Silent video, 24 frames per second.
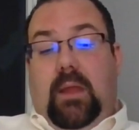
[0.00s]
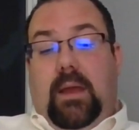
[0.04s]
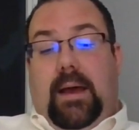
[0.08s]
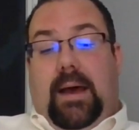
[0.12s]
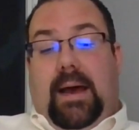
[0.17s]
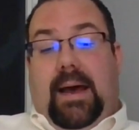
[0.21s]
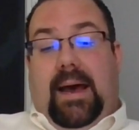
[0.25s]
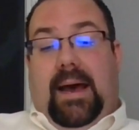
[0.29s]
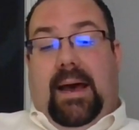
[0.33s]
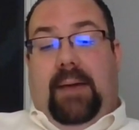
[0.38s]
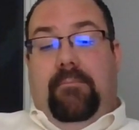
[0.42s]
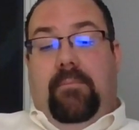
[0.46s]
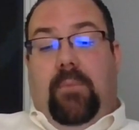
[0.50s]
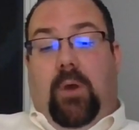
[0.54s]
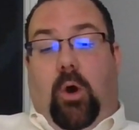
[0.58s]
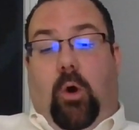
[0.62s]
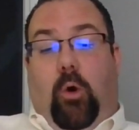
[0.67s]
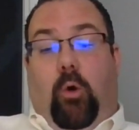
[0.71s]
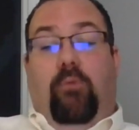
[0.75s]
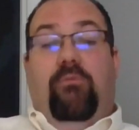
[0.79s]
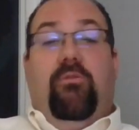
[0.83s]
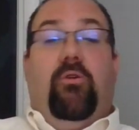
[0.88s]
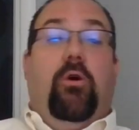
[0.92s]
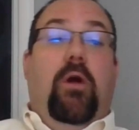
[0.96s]
Um,
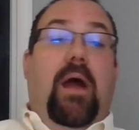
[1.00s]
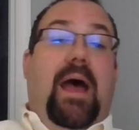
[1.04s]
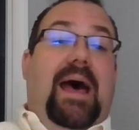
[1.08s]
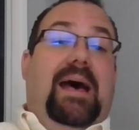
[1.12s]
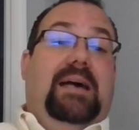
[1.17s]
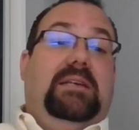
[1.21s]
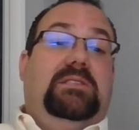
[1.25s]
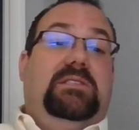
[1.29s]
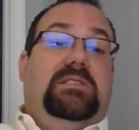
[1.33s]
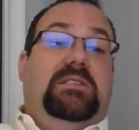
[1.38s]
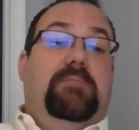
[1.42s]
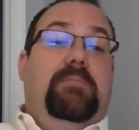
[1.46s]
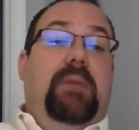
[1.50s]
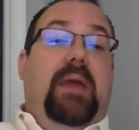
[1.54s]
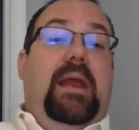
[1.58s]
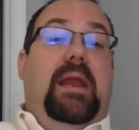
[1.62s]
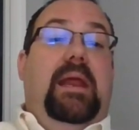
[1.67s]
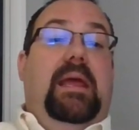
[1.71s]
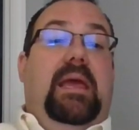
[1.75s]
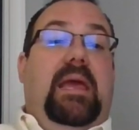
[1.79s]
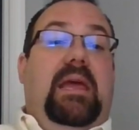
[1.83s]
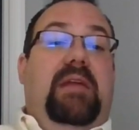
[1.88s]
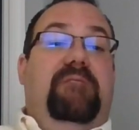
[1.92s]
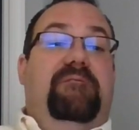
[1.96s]

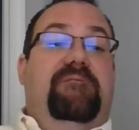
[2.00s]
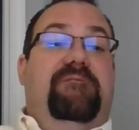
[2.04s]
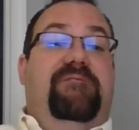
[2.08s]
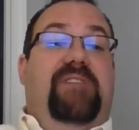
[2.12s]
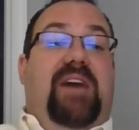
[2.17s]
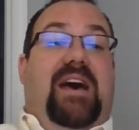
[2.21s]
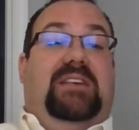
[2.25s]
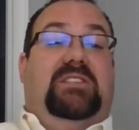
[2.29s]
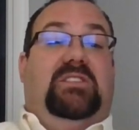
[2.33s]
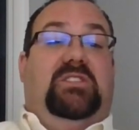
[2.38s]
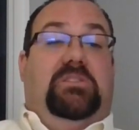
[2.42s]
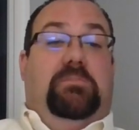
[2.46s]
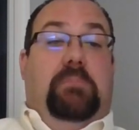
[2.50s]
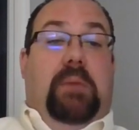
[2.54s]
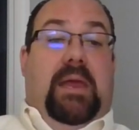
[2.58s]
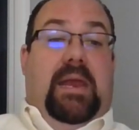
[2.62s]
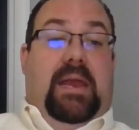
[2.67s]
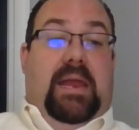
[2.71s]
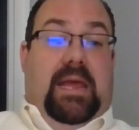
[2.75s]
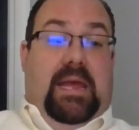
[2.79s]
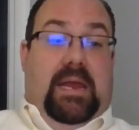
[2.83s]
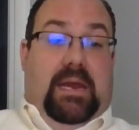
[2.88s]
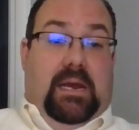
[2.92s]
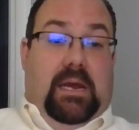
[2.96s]
overestimating
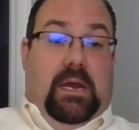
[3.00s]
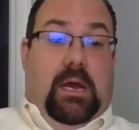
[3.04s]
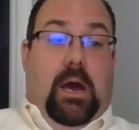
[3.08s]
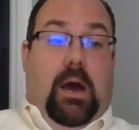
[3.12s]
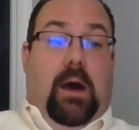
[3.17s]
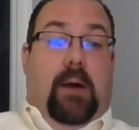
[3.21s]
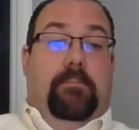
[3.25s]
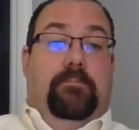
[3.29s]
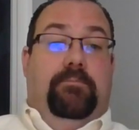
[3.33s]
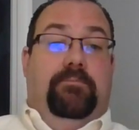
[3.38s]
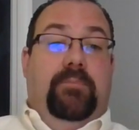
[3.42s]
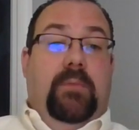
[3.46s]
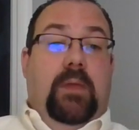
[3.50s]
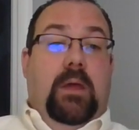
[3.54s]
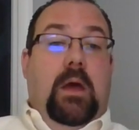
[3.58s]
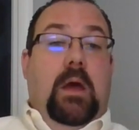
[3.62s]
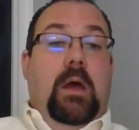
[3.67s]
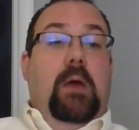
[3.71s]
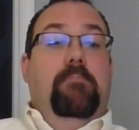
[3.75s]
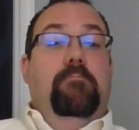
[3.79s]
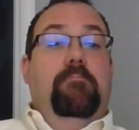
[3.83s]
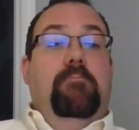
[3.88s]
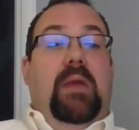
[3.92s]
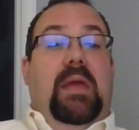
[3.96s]
investment income
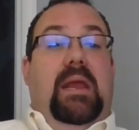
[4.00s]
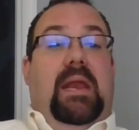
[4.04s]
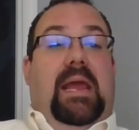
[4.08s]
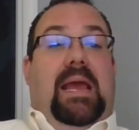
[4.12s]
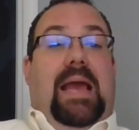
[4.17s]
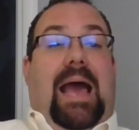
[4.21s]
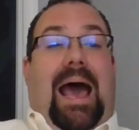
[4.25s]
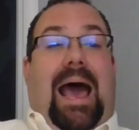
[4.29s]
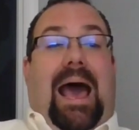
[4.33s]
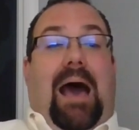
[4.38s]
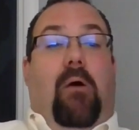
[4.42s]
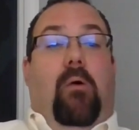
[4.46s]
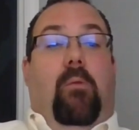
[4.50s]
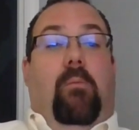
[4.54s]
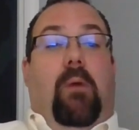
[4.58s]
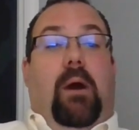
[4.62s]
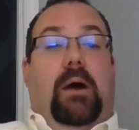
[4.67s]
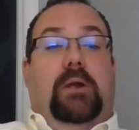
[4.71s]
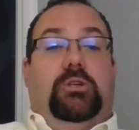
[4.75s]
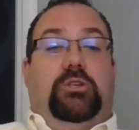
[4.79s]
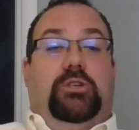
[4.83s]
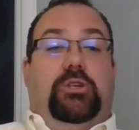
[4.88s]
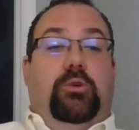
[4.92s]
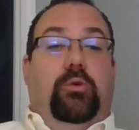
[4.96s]
meaning how
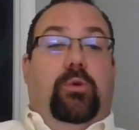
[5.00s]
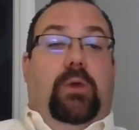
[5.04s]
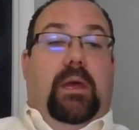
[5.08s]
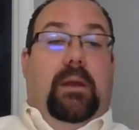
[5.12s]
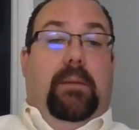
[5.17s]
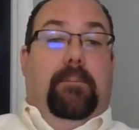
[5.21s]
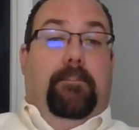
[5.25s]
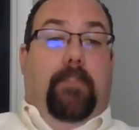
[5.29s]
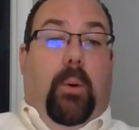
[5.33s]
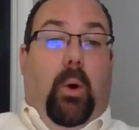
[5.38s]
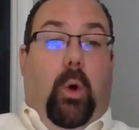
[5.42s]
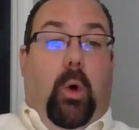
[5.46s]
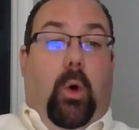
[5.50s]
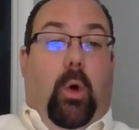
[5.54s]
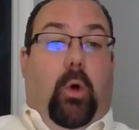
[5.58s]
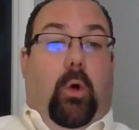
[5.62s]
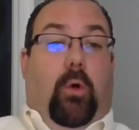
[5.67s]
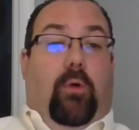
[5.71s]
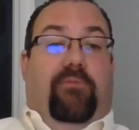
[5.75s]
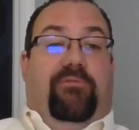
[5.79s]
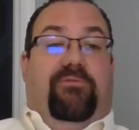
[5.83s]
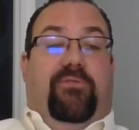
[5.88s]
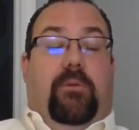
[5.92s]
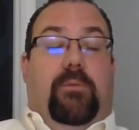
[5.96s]
much you can
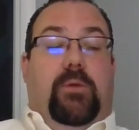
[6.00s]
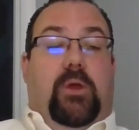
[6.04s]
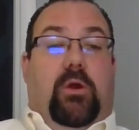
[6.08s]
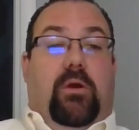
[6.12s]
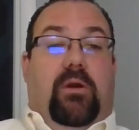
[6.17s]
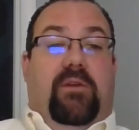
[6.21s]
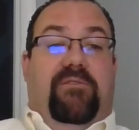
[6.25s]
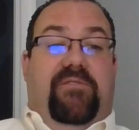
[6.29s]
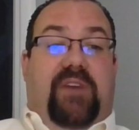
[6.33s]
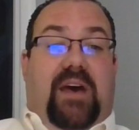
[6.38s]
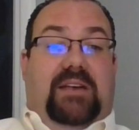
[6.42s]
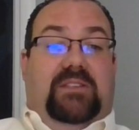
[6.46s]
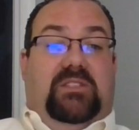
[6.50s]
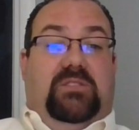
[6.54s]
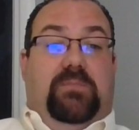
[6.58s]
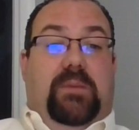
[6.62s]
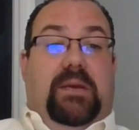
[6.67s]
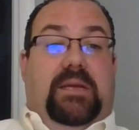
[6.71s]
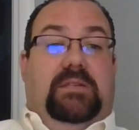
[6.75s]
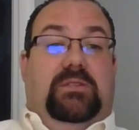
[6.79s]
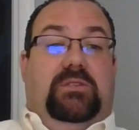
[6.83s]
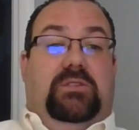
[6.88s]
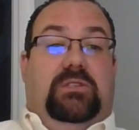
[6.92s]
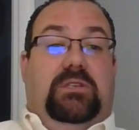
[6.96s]
pull from your
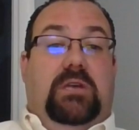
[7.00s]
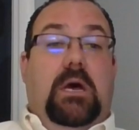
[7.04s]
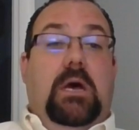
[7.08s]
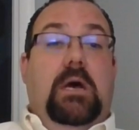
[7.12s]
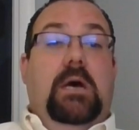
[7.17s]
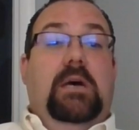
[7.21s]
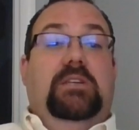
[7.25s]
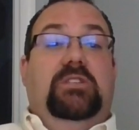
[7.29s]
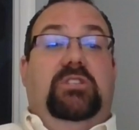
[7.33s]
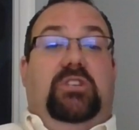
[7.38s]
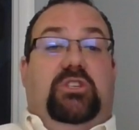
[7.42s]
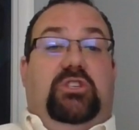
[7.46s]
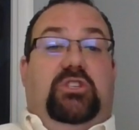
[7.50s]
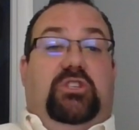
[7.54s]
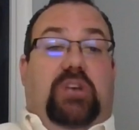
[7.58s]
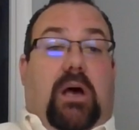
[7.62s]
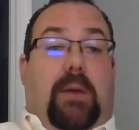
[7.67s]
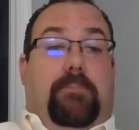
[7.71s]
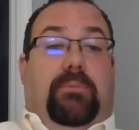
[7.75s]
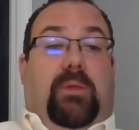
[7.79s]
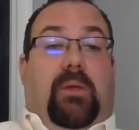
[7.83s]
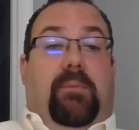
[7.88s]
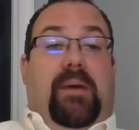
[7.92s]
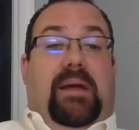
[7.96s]
investments to
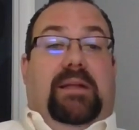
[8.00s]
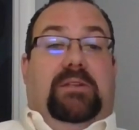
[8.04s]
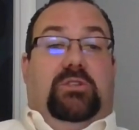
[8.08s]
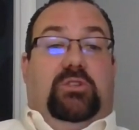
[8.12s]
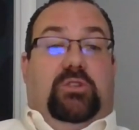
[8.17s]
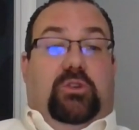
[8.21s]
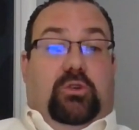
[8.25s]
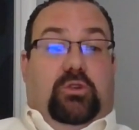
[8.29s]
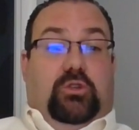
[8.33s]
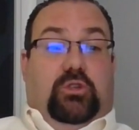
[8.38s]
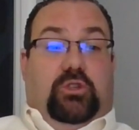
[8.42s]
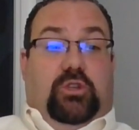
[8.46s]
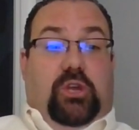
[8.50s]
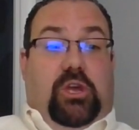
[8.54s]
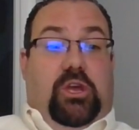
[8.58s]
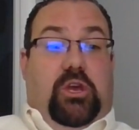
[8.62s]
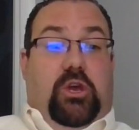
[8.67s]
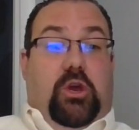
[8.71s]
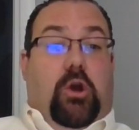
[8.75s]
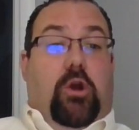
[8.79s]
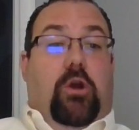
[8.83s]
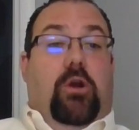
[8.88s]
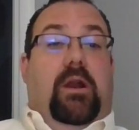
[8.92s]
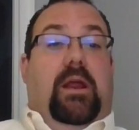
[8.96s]
supplement Social
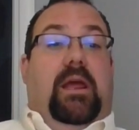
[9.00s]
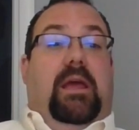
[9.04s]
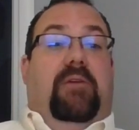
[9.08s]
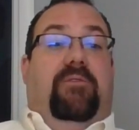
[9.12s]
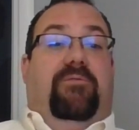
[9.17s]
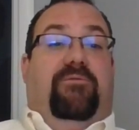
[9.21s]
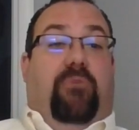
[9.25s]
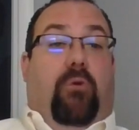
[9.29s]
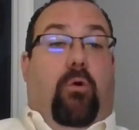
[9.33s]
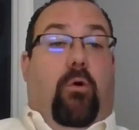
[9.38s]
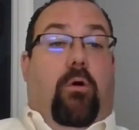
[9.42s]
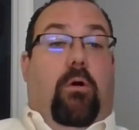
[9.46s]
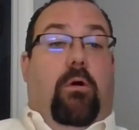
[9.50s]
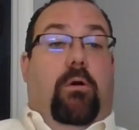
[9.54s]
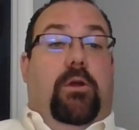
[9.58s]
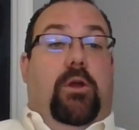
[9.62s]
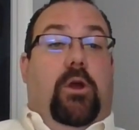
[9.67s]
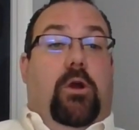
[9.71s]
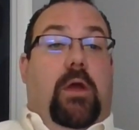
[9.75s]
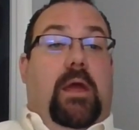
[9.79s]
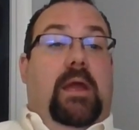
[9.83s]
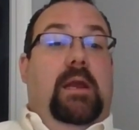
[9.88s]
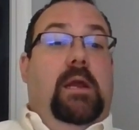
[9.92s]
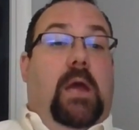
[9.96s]
Security for
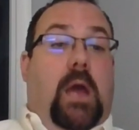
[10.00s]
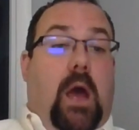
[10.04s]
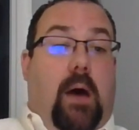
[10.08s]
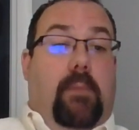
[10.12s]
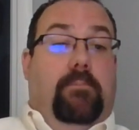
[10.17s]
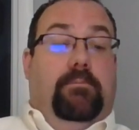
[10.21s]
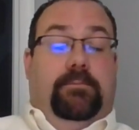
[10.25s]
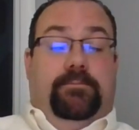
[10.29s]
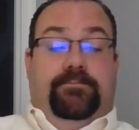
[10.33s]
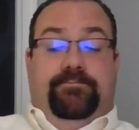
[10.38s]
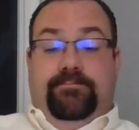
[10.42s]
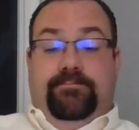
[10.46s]
your income.